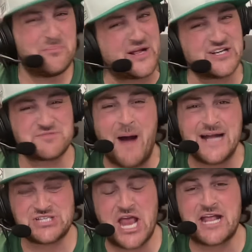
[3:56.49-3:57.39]
Because
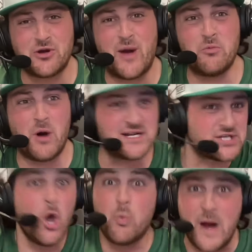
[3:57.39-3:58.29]
my takeaway
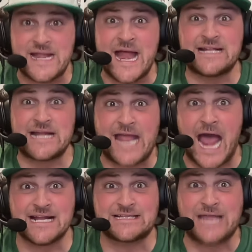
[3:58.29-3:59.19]
was, we need to
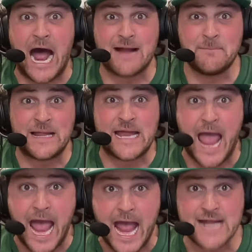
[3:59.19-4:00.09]
get a
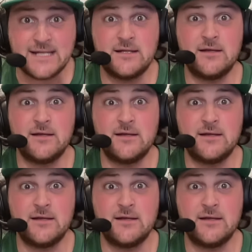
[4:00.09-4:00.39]
timely hit.